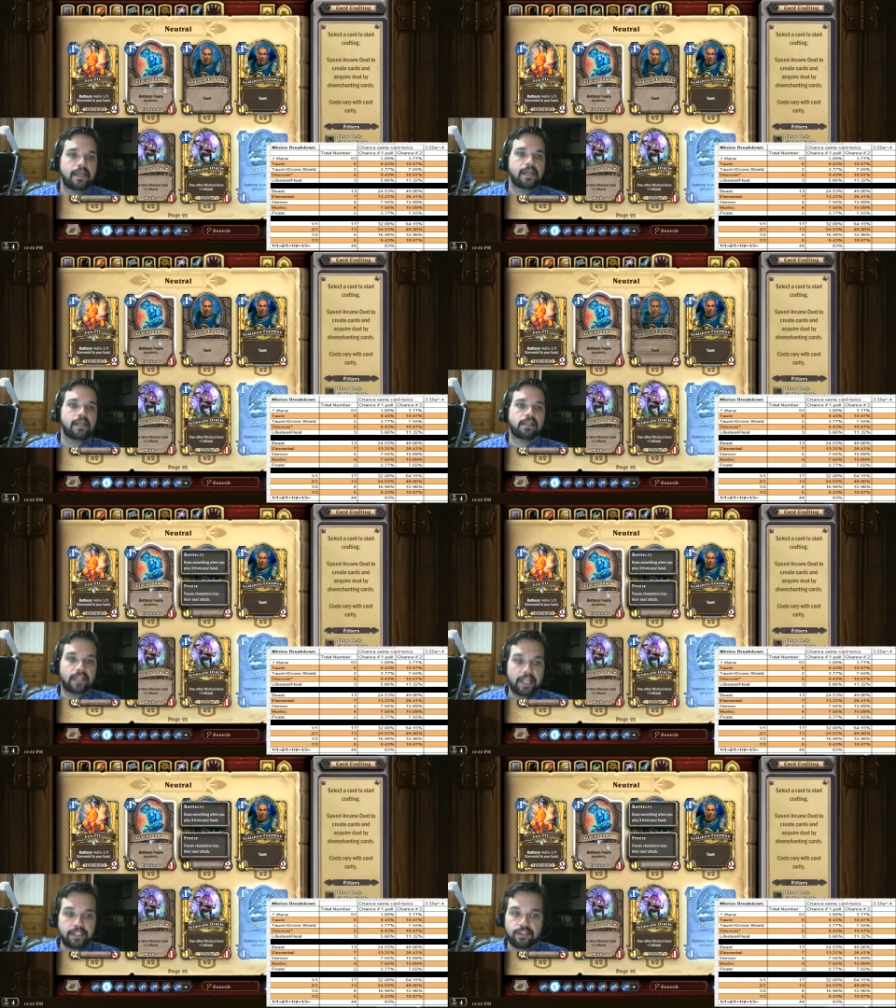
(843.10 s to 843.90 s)

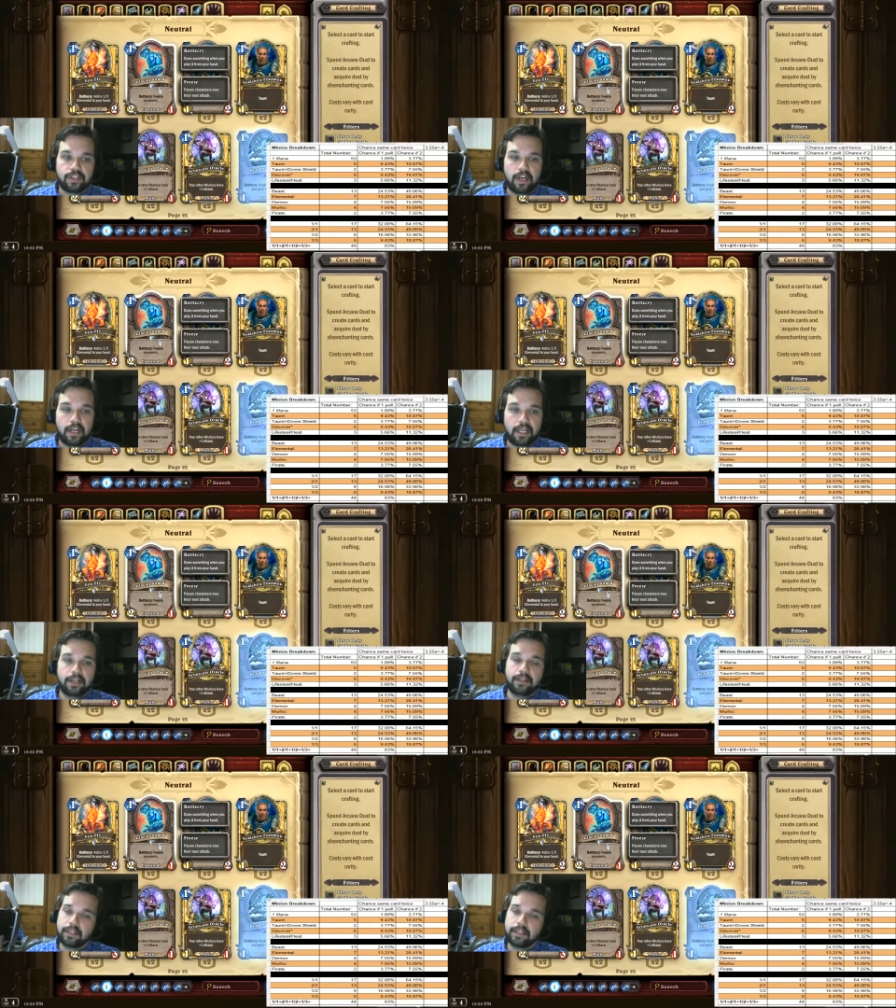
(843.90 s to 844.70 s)
Glacial Shard
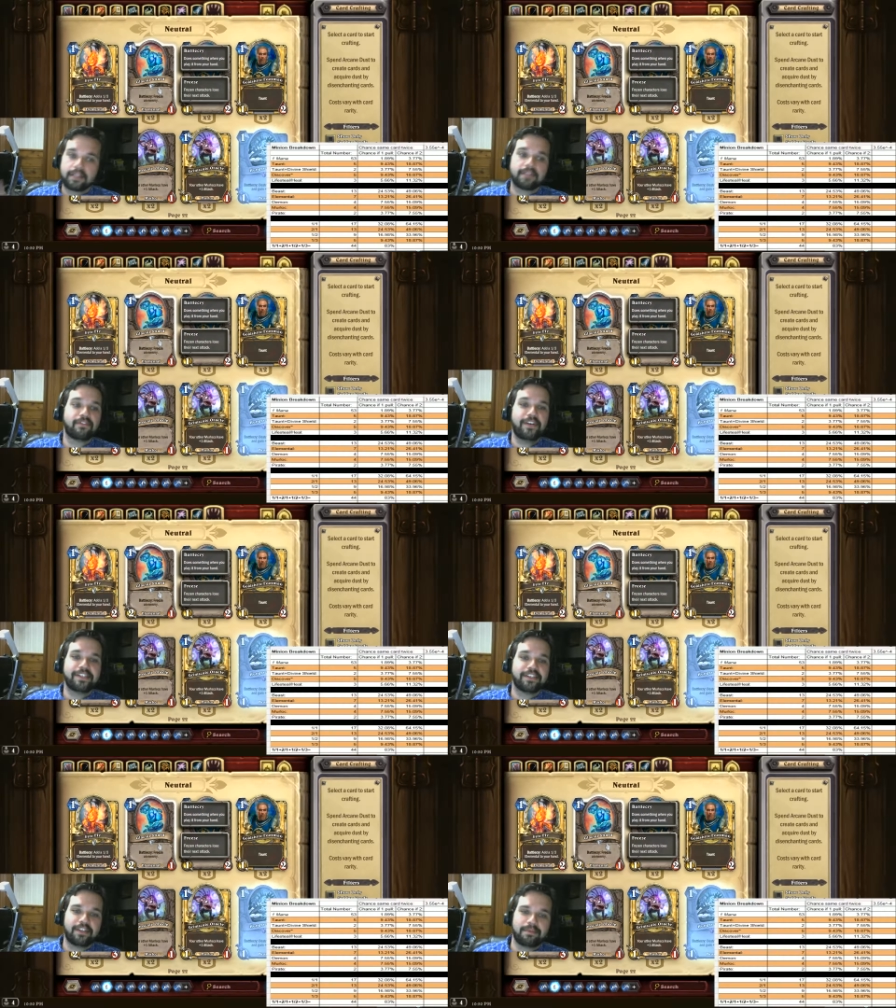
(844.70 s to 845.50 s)
here
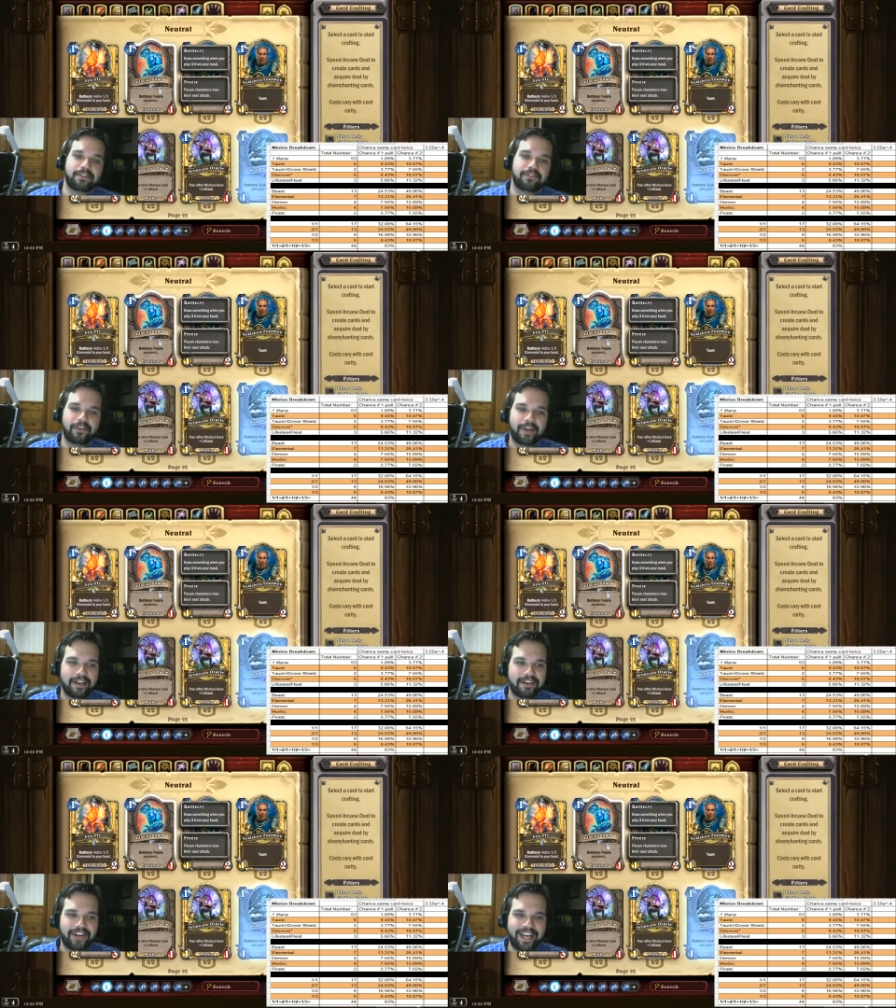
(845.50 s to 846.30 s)
freezes something for you,
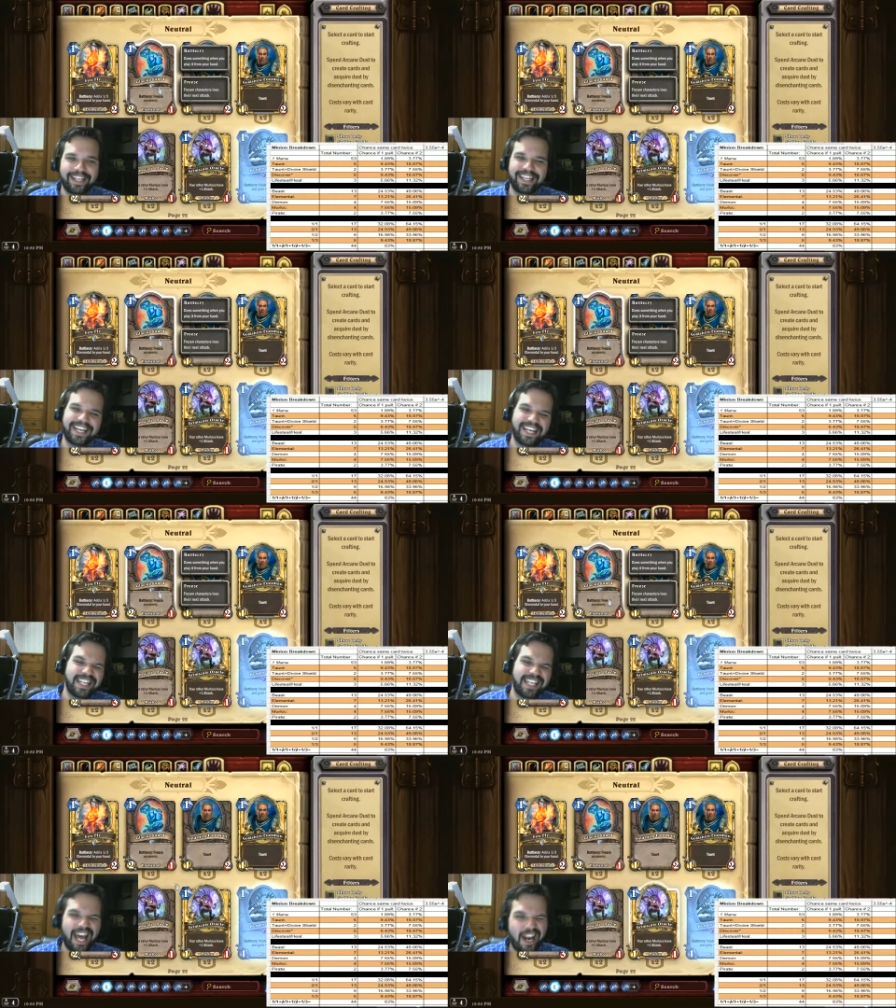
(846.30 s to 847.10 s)
right?
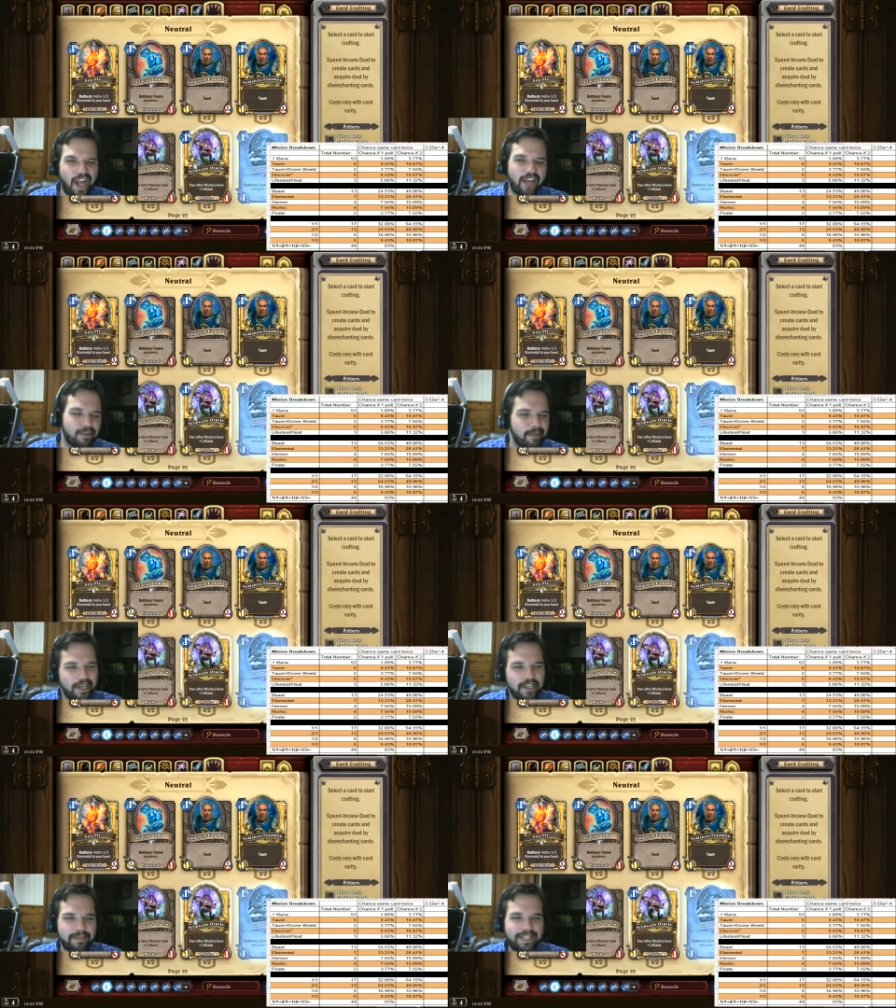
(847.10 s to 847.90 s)
Not all of them are
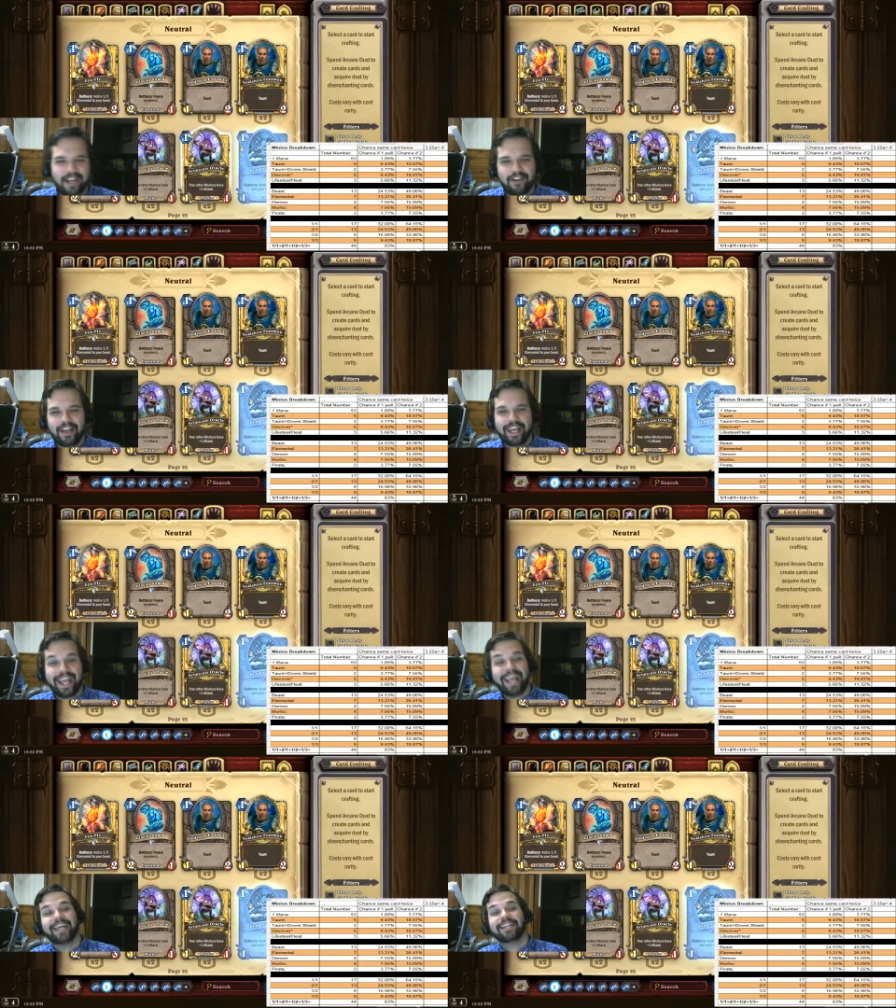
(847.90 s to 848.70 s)
going to be that great,
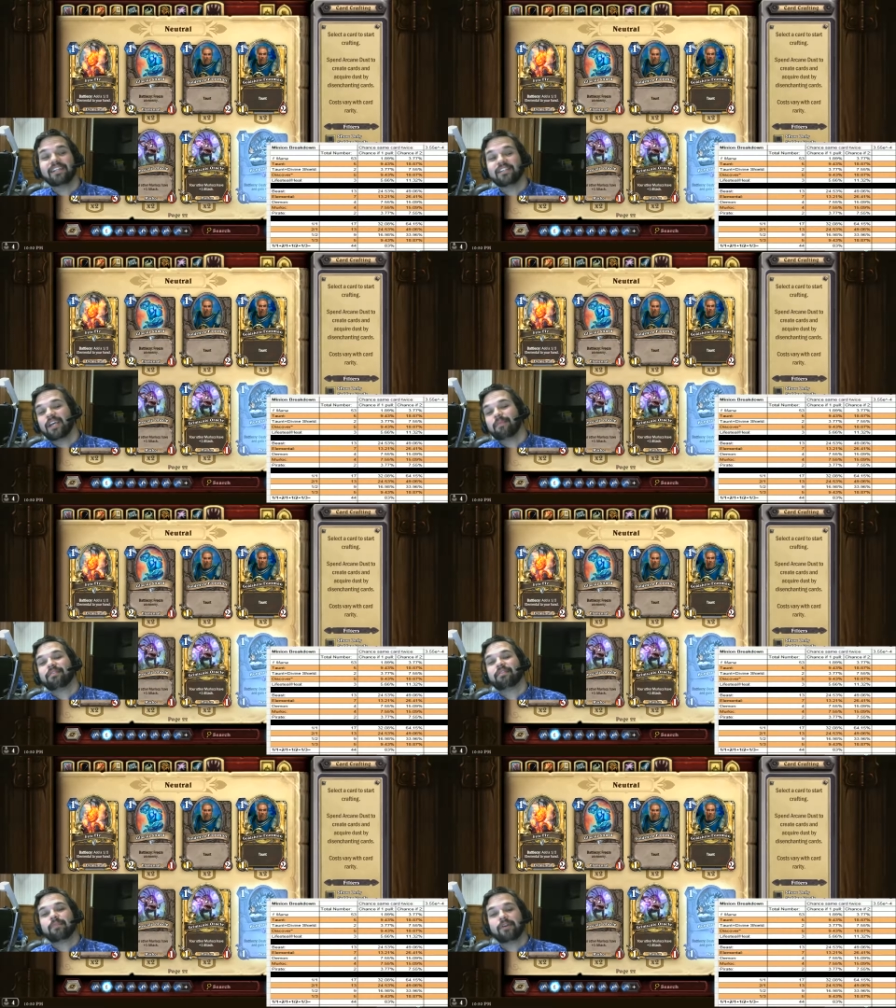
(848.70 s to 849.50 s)
and some of
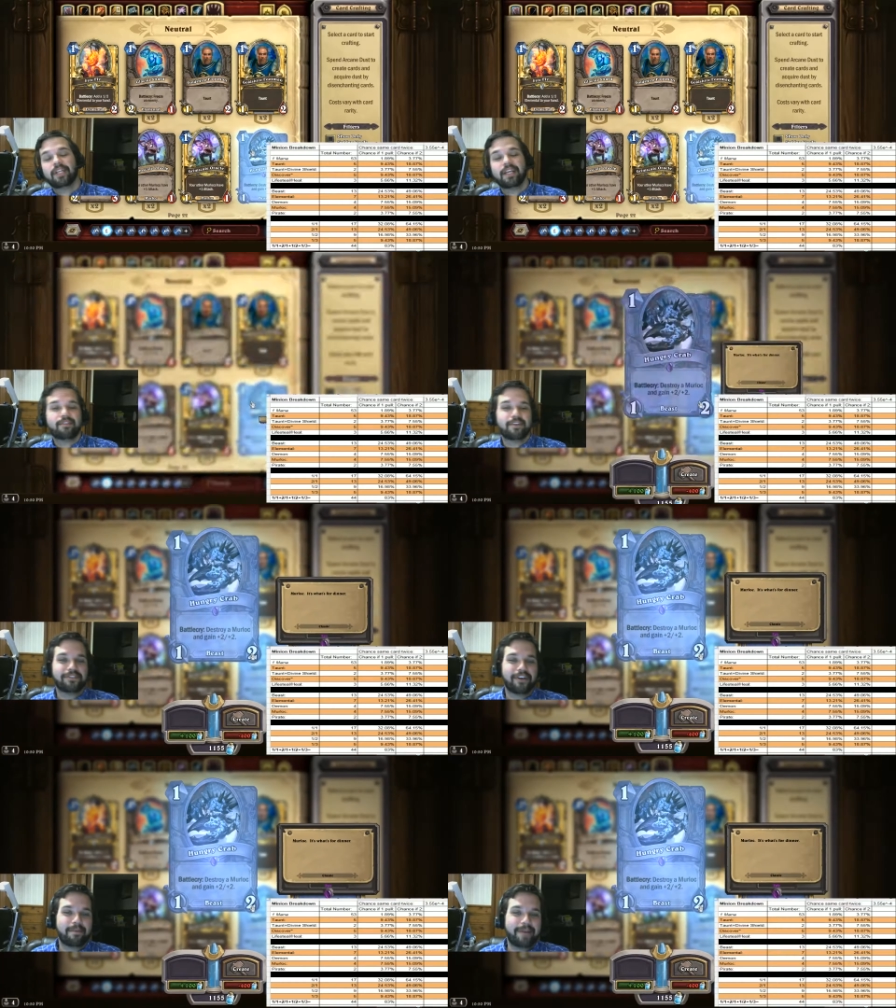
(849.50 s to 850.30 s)
them could give you a
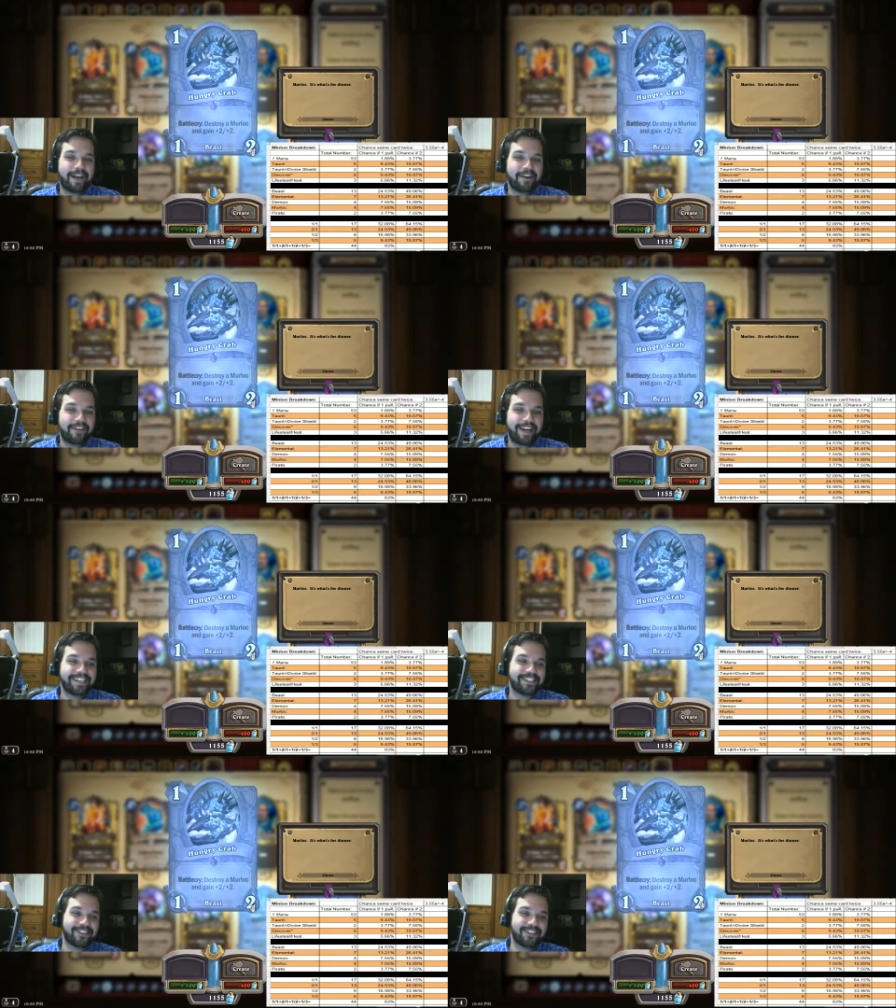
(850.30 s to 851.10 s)
drawback, right?
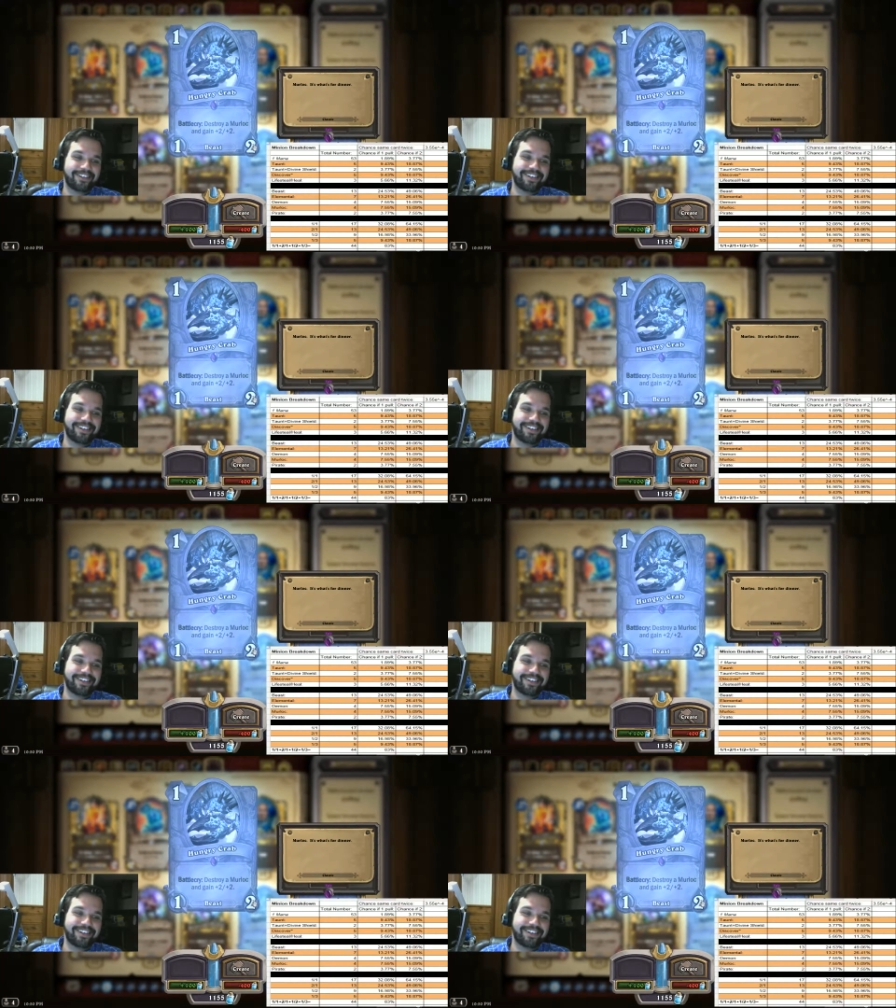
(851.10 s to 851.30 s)
So